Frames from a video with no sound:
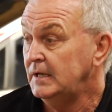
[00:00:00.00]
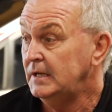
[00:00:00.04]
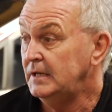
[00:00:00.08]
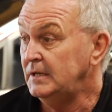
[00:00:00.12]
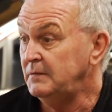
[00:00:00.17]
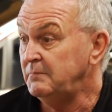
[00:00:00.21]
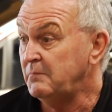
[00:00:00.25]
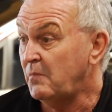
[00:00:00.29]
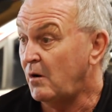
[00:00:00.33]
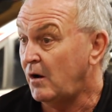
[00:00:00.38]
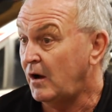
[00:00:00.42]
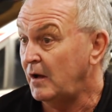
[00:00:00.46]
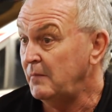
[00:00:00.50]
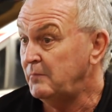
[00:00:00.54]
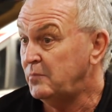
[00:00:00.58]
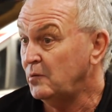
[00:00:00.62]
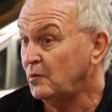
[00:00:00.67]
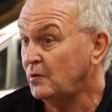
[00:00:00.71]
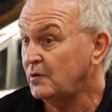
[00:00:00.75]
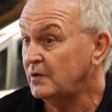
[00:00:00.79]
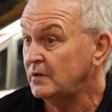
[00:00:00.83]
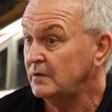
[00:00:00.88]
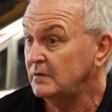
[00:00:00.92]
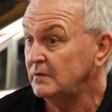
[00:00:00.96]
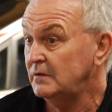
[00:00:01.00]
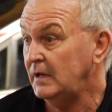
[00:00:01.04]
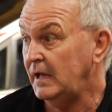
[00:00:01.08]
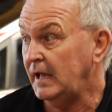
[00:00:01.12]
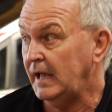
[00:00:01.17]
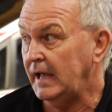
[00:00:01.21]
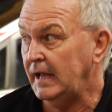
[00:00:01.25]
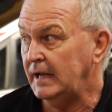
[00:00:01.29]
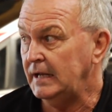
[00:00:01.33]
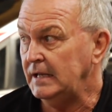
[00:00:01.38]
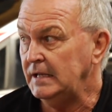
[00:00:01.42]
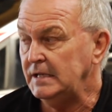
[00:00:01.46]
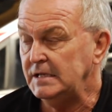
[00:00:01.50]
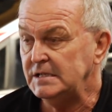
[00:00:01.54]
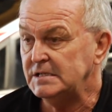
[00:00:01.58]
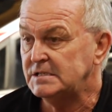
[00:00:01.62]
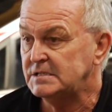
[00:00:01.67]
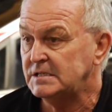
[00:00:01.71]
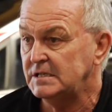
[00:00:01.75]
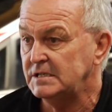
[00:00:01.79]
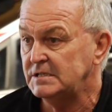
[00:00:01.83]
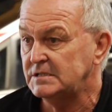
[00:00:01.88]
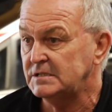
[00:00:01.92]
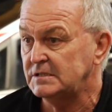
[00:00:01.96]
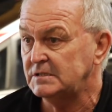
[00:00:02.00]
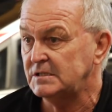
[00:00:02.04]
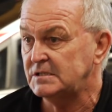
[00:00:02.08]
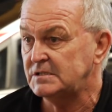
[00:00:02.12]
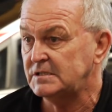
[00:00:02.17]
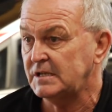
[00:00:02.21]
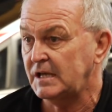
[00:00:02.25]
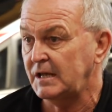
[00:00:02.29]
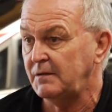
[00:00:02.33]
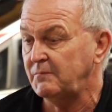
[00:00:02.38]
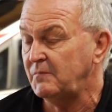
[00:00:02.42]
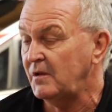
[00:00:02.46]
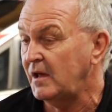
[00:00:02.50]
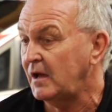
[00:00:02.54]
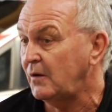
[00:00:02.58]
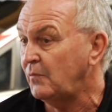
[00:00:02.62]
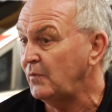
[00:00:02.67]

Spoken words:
in my book, and he sees it the same now.